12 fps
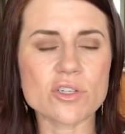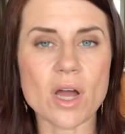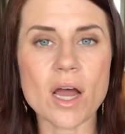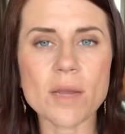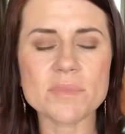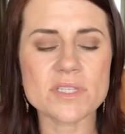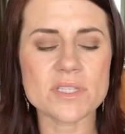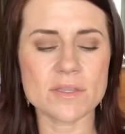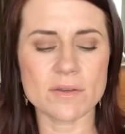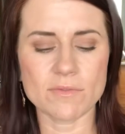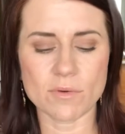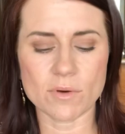drops,
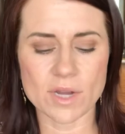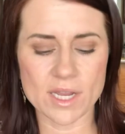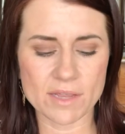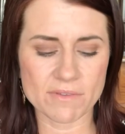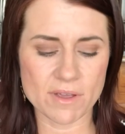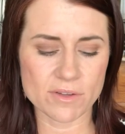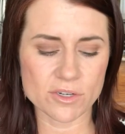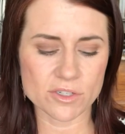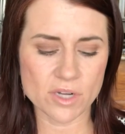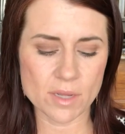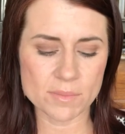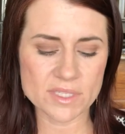480, 500
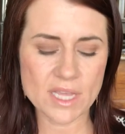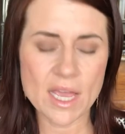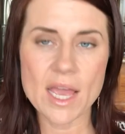drops.